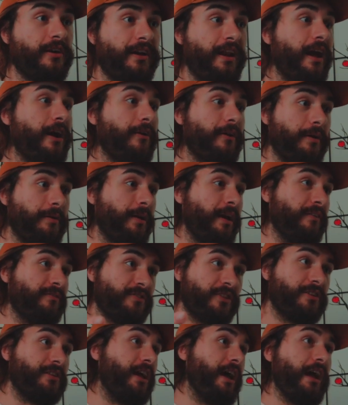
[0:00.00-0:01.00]
and now I have
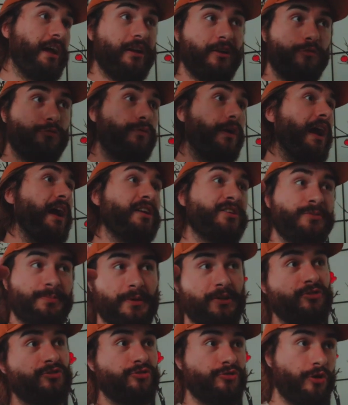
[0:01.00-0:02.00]
to like grasp
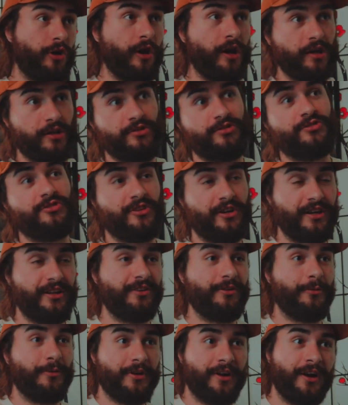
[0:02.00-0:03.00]
at straws
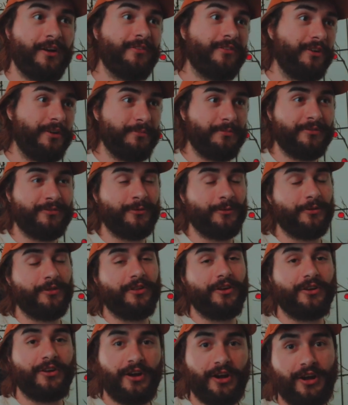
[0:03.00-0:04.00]
trying to recover it before
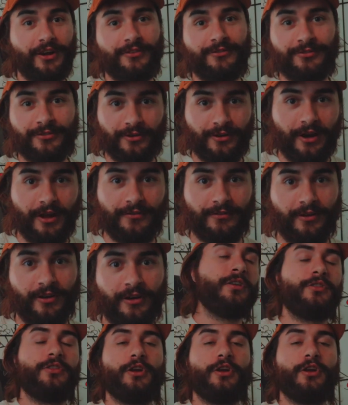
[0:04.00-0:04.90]
they're gone forever.